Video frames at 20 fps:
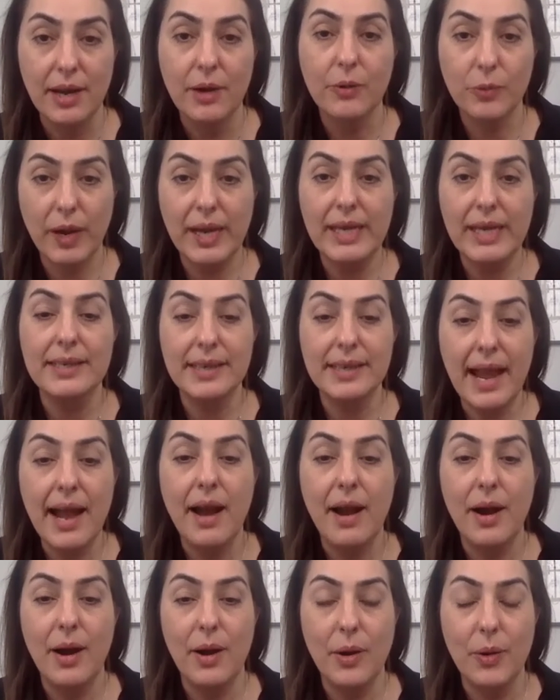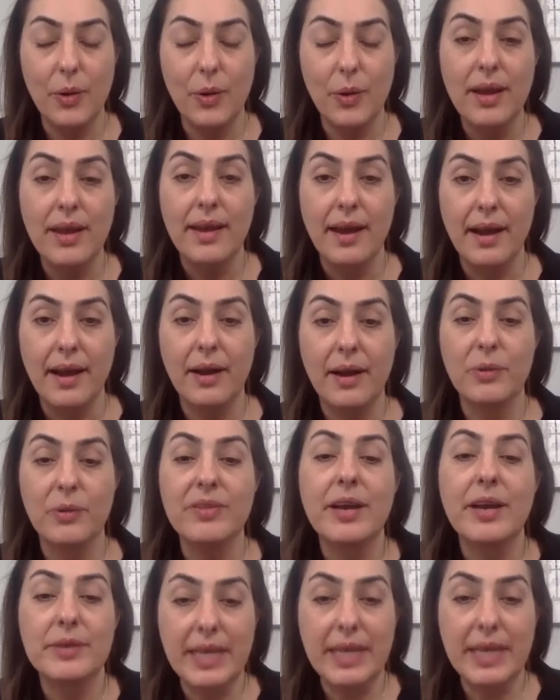right now
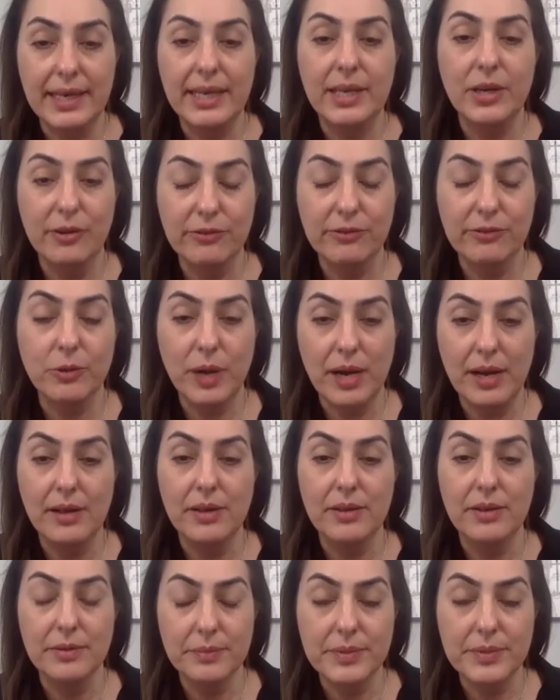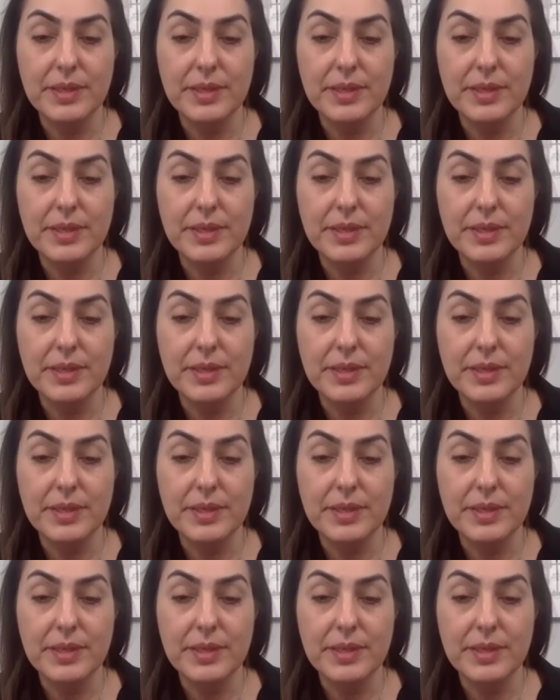without getting overwhelmed.